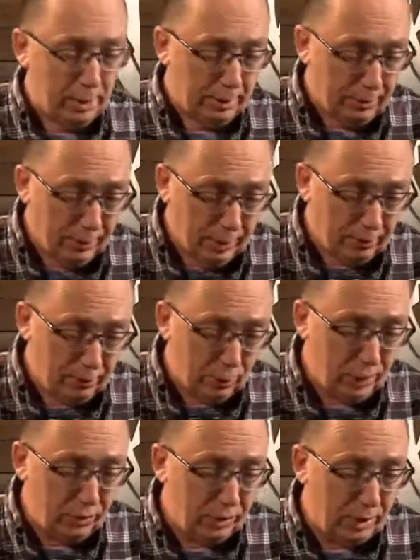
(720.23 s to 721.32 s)
therefore, he
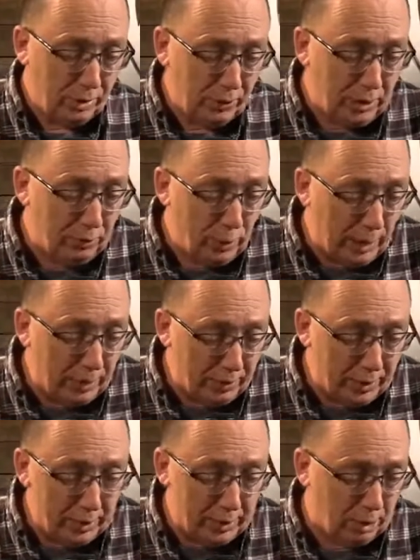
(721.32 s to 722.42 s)
says, if you have
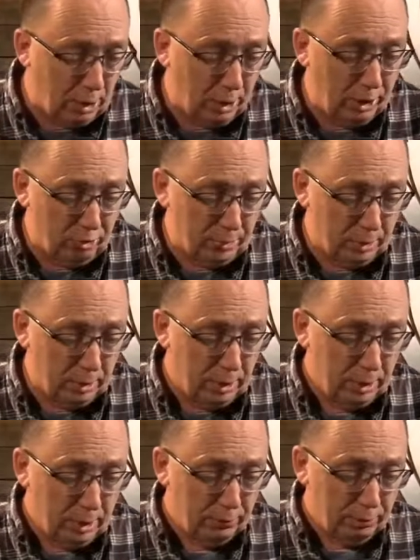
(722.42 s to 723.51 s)
any encouragement
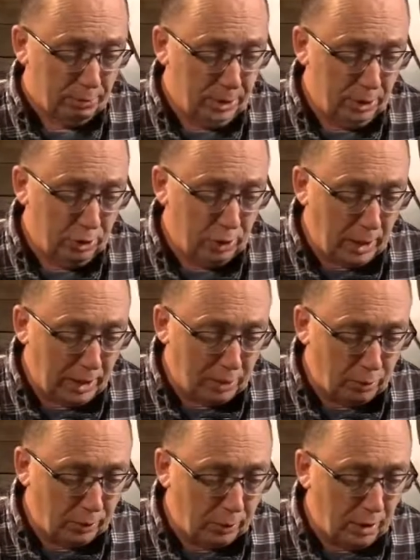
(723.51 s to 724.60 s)
from being united with
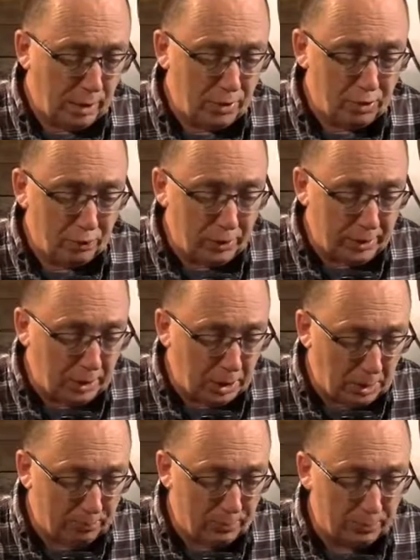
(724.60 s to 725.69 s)
Christ, if any
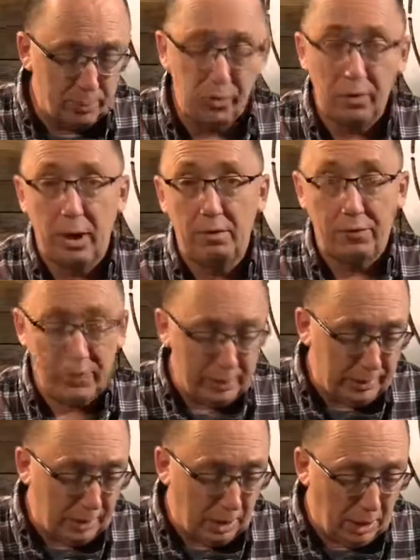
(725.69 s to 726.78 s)
comfort from his love, if any
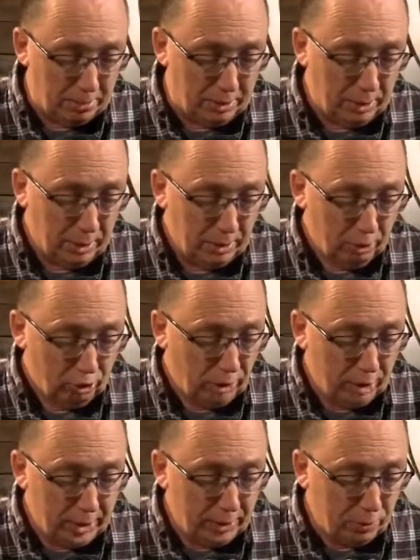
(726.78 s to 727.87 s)
common
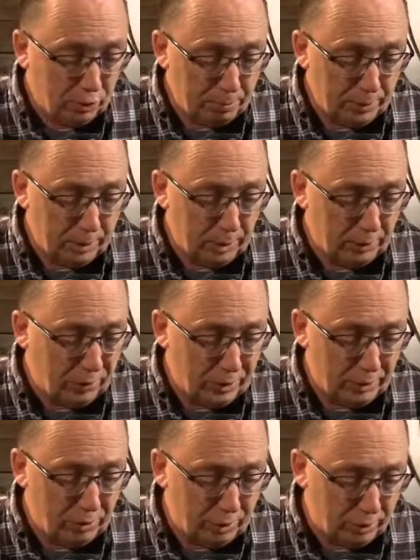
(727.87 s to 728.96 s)
sharing in the Spirit, if any
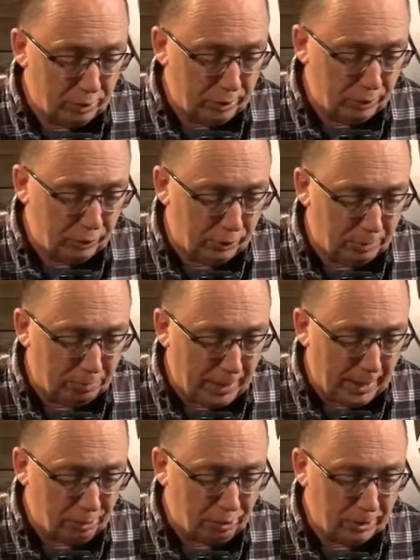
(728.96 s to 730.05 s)
tenderness or
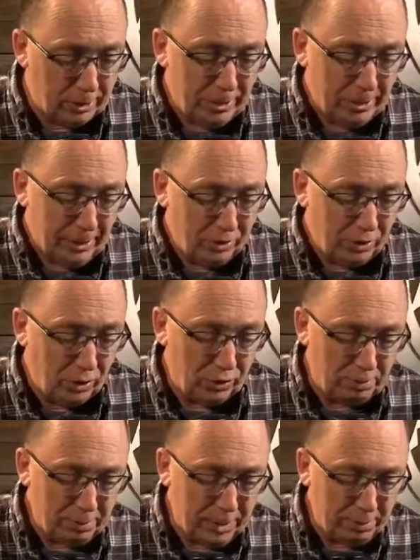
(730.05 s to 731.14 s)
compassion, he says, then
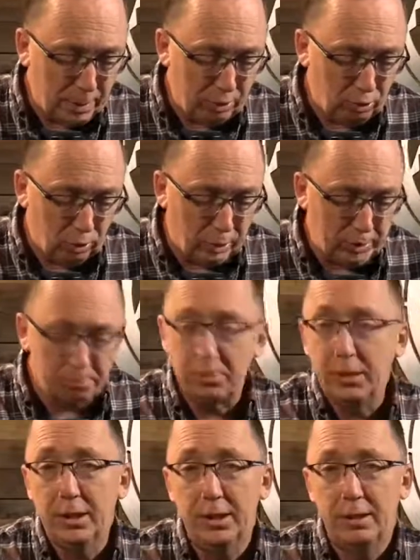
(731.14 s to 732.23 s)
make my joy
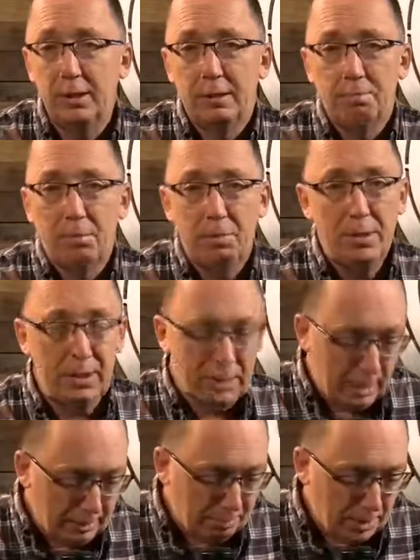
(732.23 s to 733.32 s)
complete by being
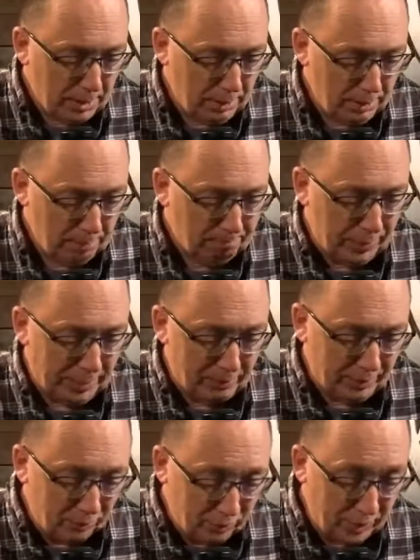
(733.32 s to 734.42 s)
like-minded, having the
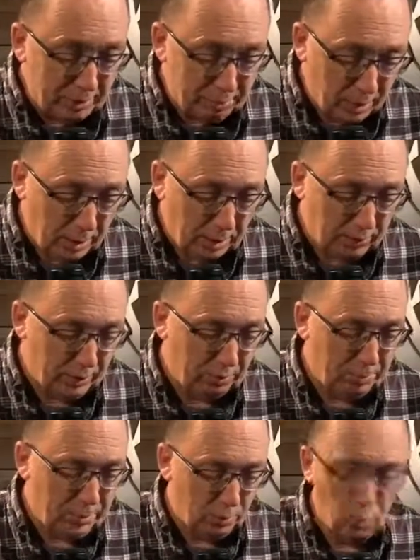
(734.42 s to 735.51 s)
same love, and
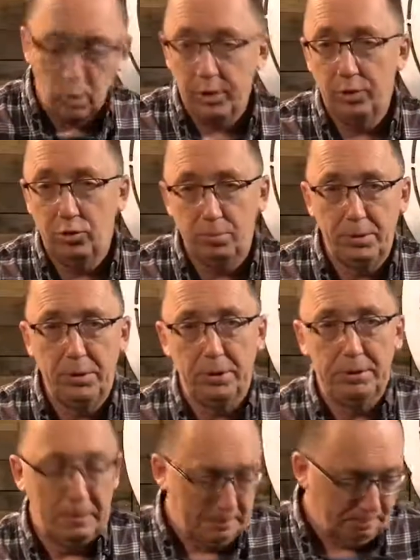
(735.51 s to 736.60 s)
being one in spirit
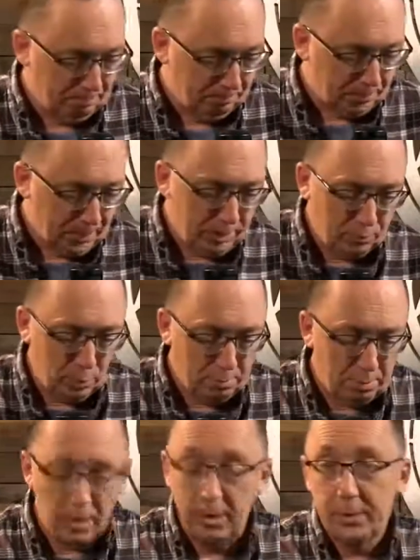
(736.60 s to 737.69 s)
and of one
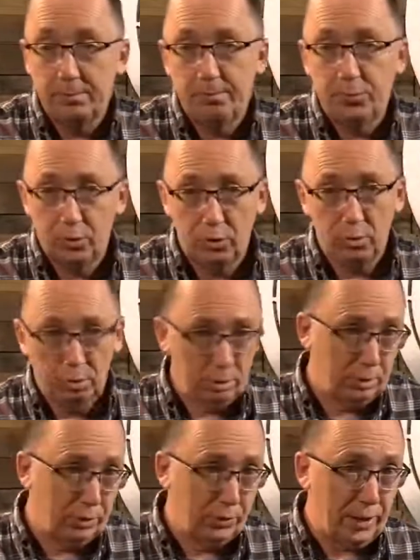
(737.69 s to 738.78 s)
mind. So
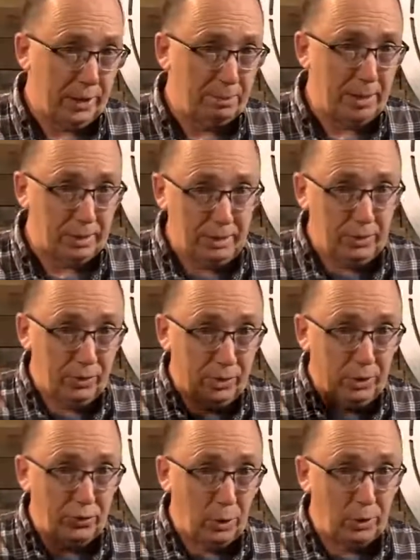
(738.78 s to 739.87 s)
let's think about his
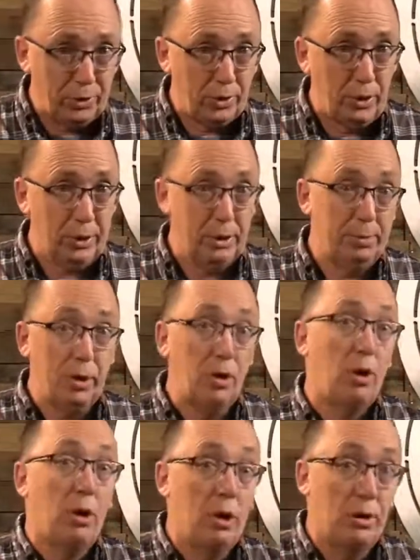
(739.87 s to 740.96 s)
flow of thought here.
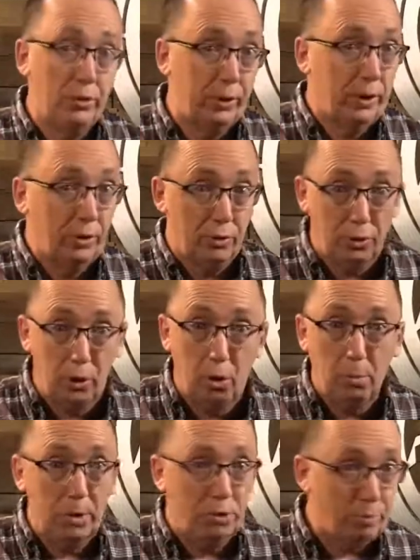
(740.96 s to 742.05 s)
Because you're getting so
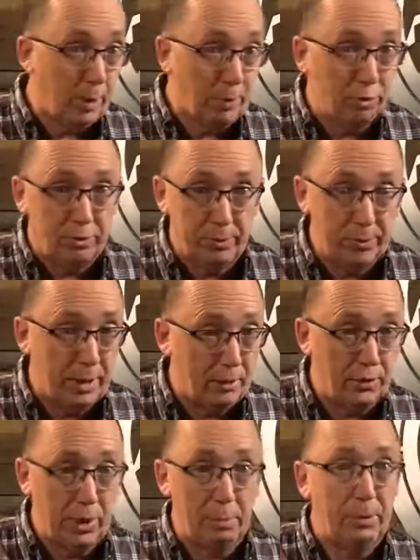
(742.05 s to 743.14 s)
much pressure from the
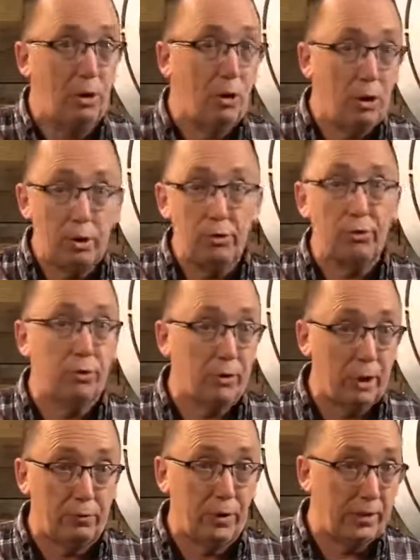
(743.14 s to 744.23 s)
outside, because you're
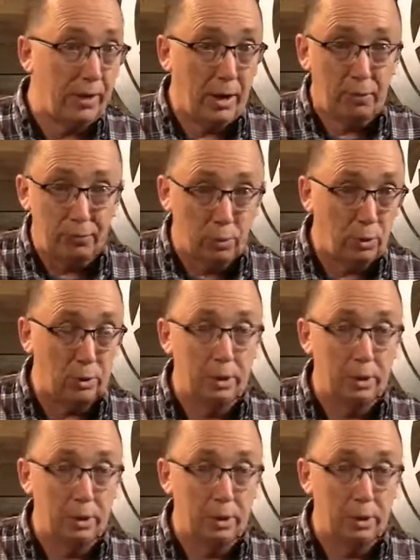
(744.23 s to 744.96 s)
suffering, therefore,